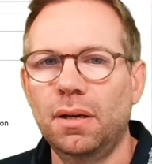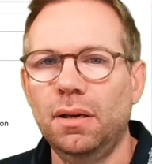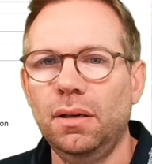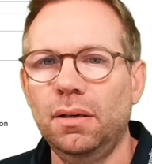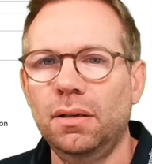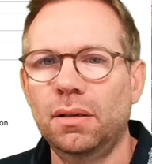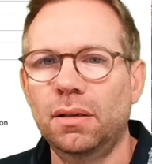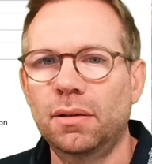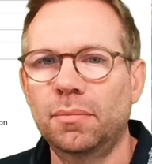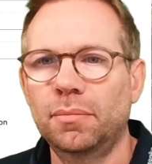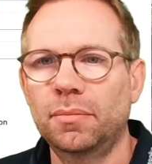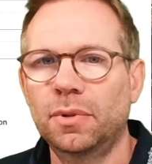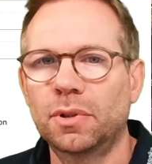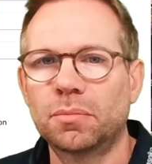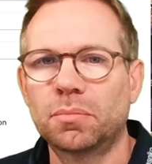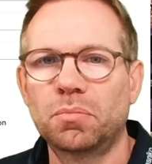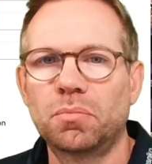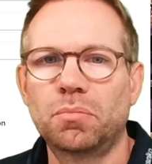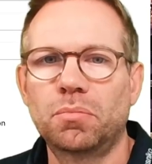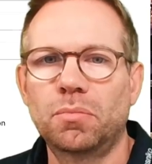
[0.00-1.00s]

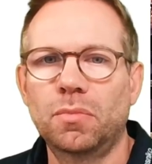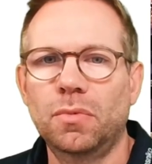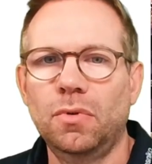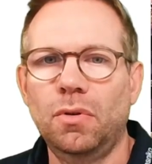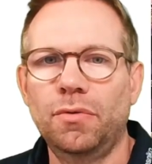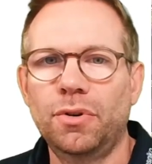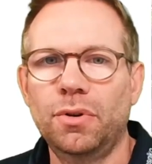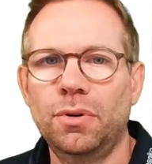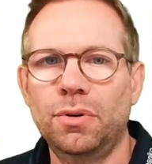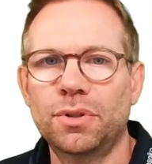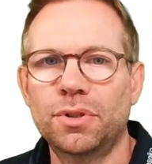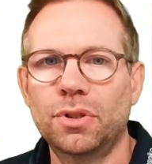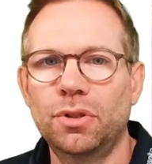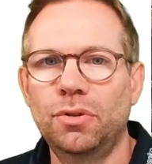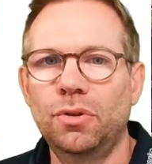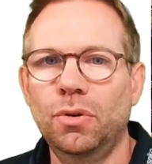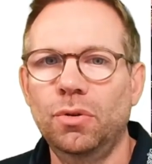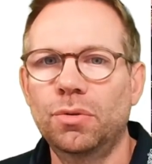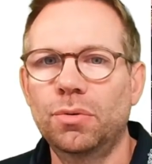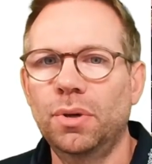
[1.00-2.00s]
of course,
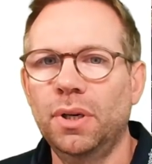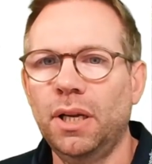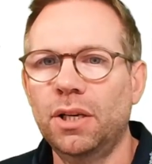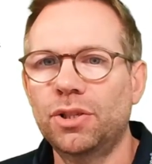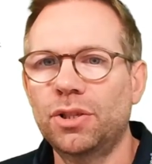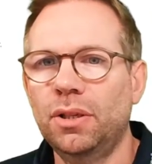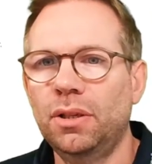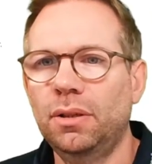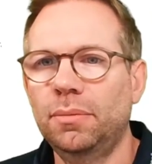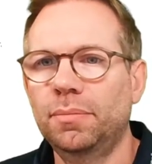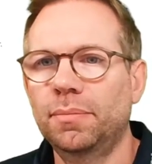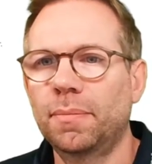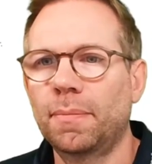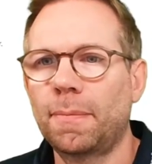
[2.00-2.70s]
no credential,